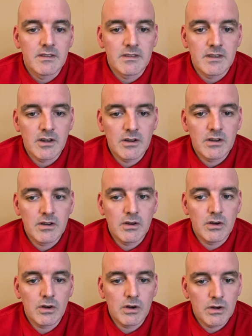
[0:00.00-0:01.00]
that
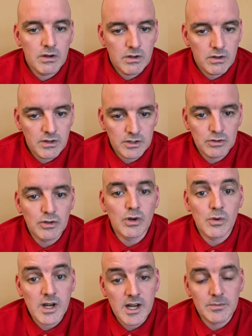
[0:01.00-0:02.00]
this could
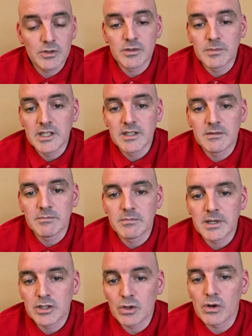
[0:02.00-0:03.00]
all happen to me
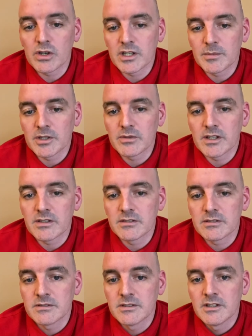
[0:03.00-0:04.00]
by talking about this.